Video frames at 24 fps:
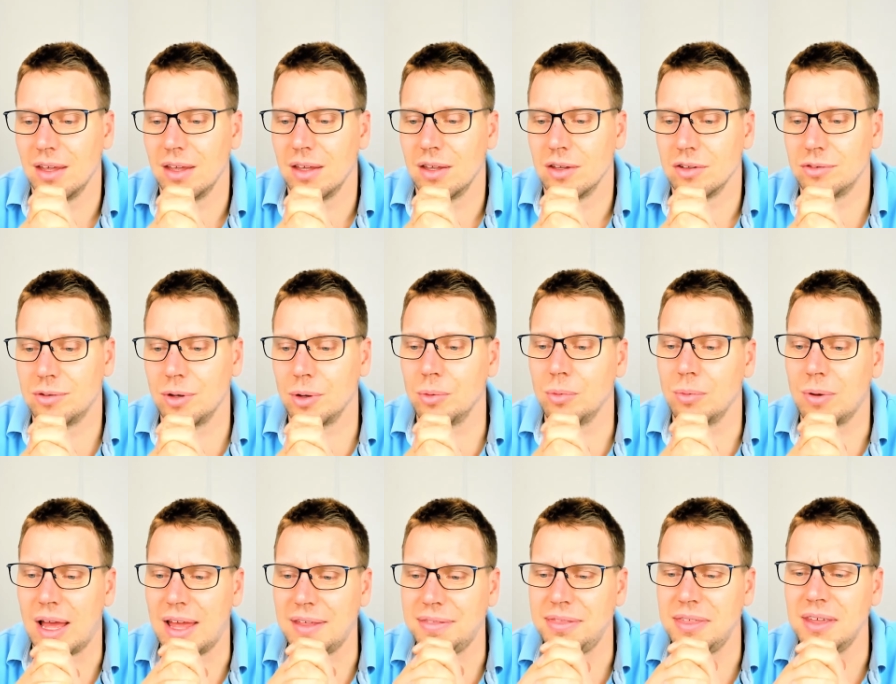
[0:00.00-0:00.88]
so
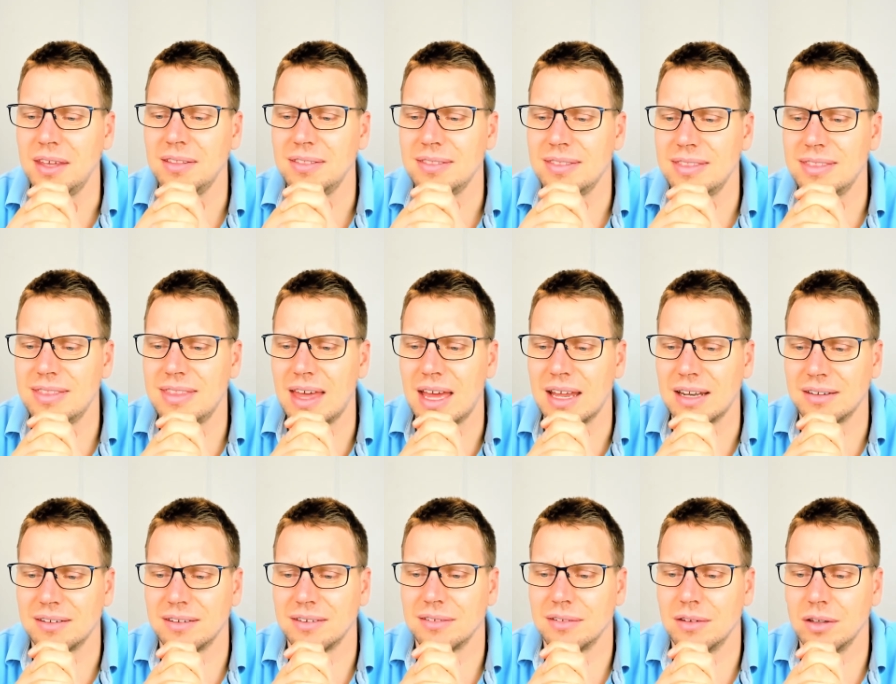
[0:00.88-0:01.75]
I think
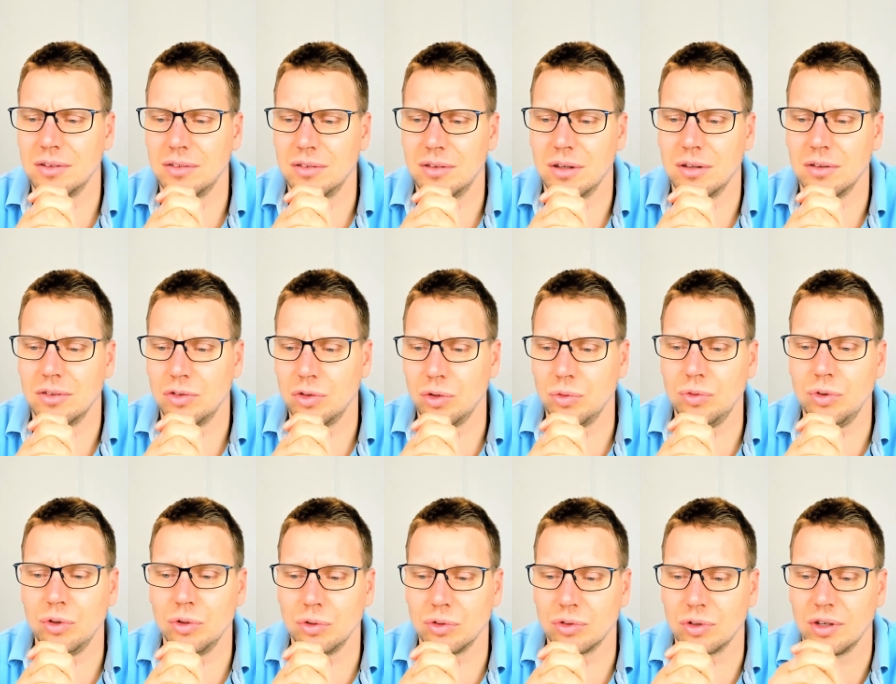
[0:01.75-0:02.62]
that's the, the two
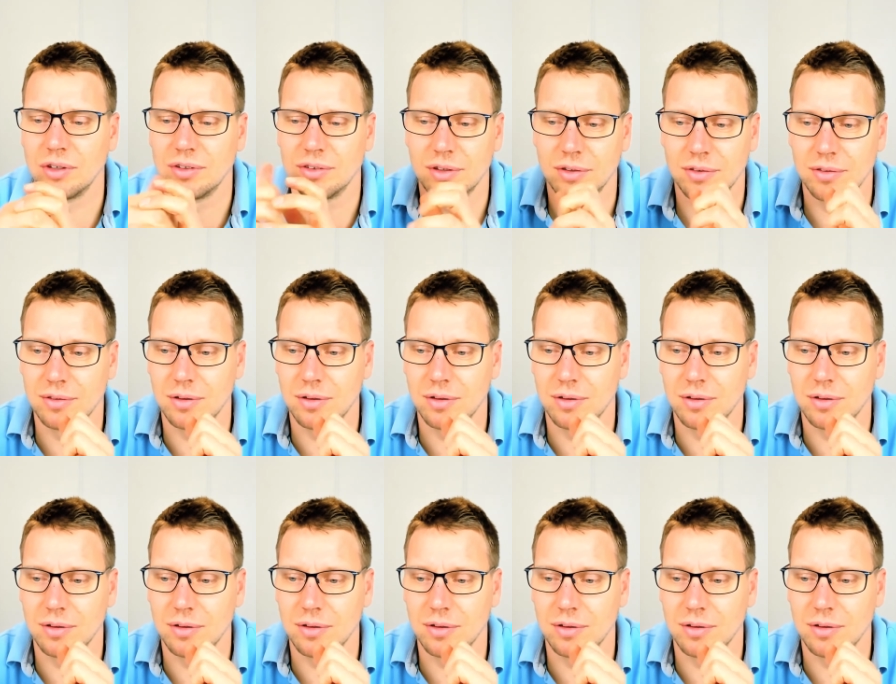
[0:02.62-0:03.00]
use cases,